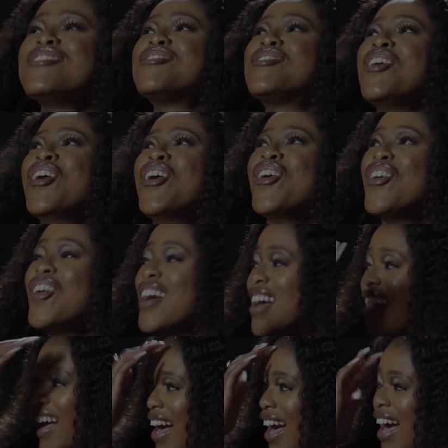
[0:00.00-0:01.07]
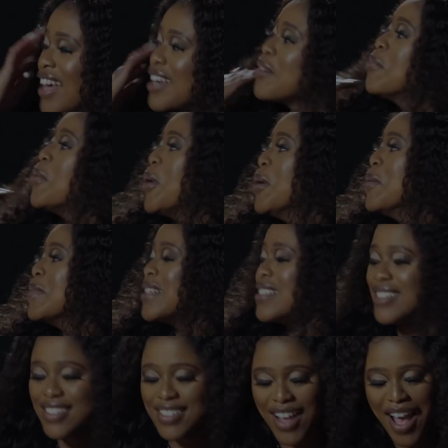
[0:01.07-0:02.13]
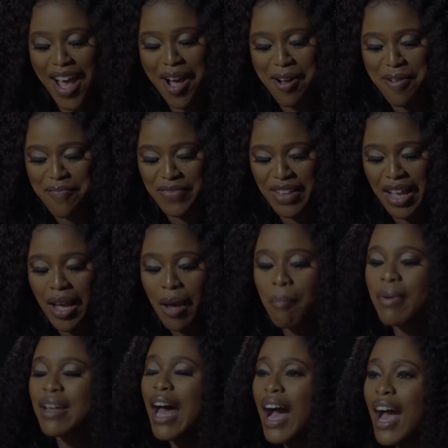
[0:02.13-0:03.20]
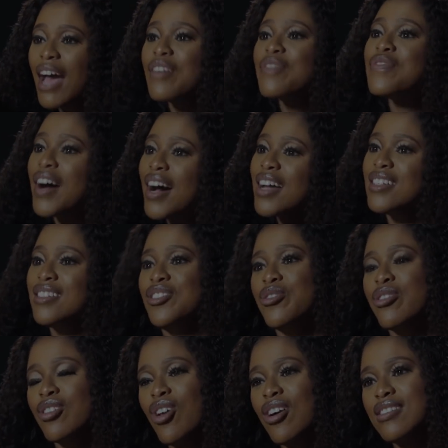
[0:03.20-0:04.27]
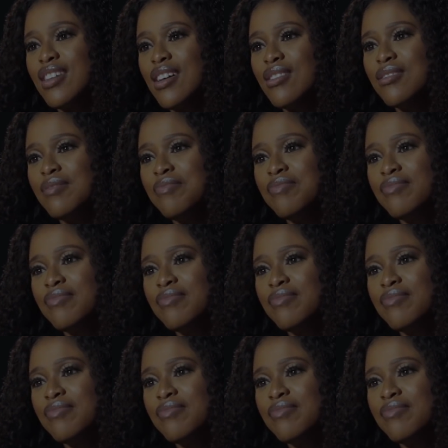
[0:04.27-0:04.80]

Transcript: So I had a permit, but I had fun during lockdown.